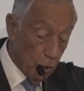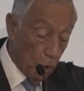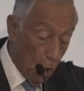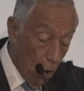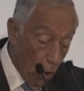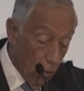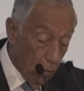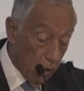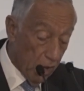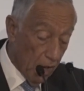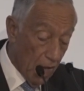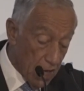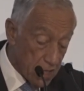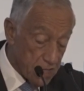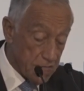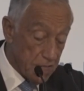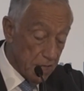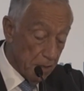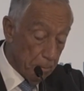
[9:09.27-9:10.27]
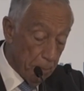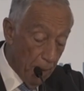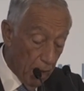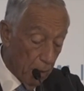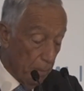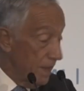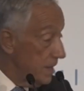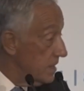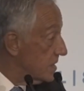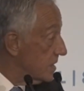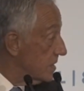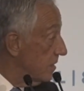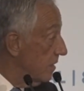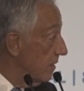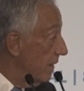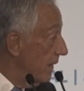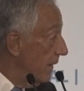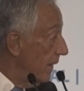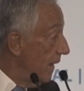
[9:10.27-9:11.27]
long-lasting parliaments
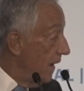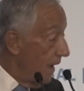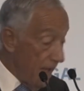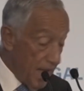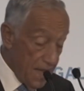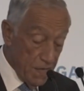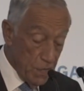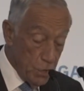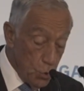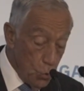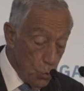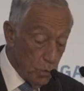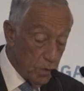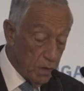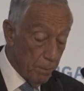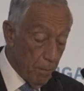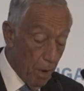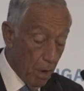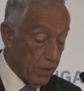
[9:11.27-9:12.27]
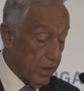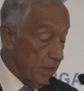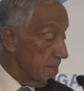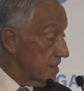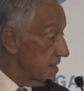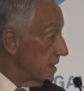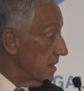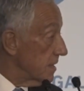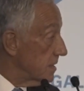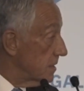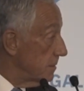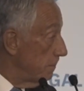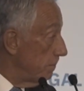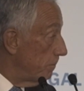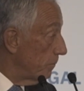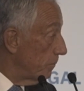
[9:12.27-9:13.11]
and new democracies,